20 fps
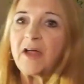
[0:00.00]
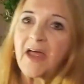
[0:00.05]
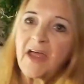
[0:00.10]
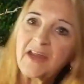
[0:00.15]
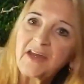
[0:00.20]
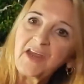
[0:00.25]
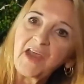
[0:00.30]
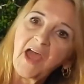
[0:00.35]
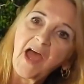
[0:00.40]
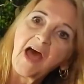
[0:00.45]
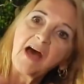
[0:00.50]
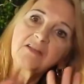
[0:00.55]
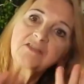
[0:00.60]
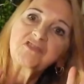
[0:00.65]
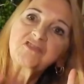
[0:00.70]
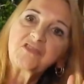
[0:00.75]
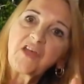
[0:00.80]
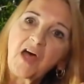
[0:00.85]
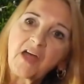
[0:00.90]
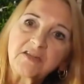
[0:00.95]
any
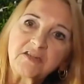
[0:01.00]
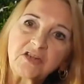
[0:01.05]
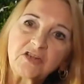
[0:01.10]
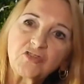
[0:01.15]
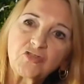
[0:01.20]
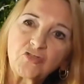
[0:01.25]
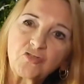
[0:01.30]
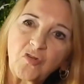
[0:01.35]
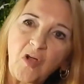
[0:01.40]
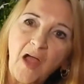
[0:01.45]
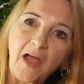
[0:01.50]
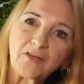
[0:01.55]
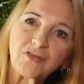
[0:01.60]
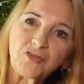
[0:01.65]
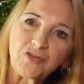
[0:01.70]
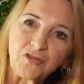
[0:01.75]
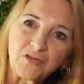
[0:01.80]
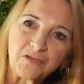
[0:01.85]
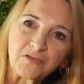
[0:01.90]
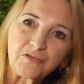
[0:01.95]
outside
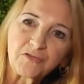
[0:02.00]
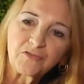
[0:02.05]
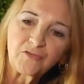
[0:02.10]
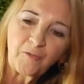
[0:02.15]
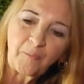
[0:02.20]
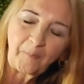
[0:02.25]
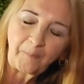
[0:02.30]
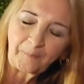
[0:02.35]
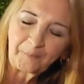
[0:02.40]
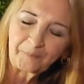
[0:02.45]
distractions.